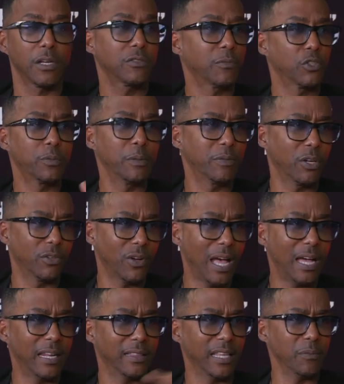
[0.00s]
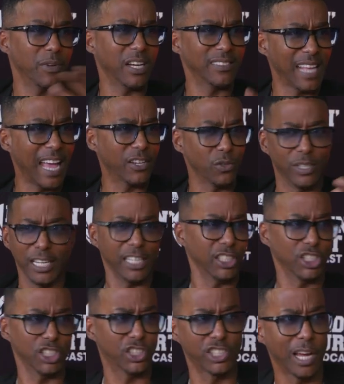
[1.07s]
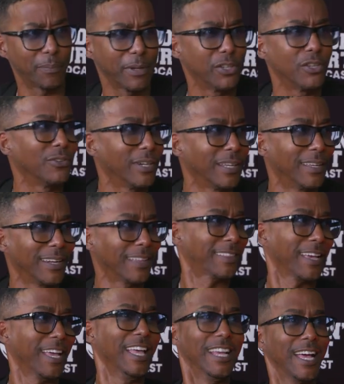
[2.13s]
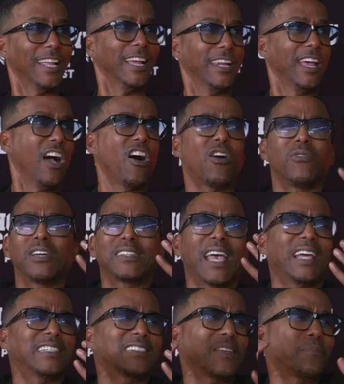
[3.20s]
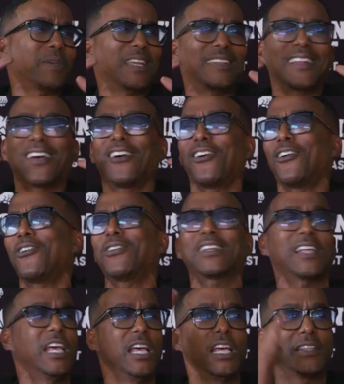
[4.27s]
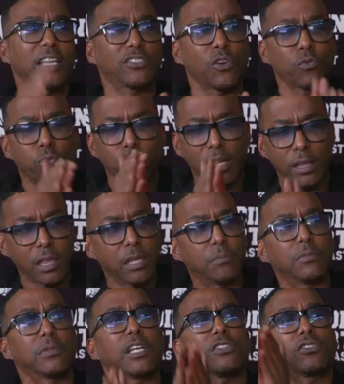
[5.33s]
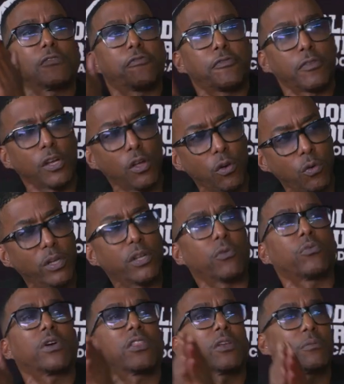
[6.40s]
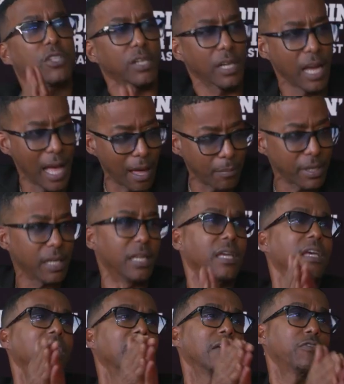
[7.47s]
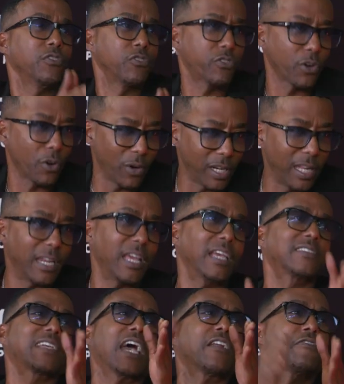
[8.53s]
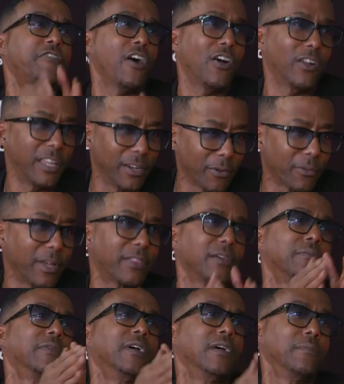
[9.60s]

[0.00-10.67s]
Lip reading: Because most people don't know how they think, because I do it, they can just mm-hmm. jump and do it. And they think, hey, and they always add just a beat. No, there's a rhythm. There's a flow and a rhythm to comedy. Mm-hmm. If you throw it in there, it's got to fall in the rhythm.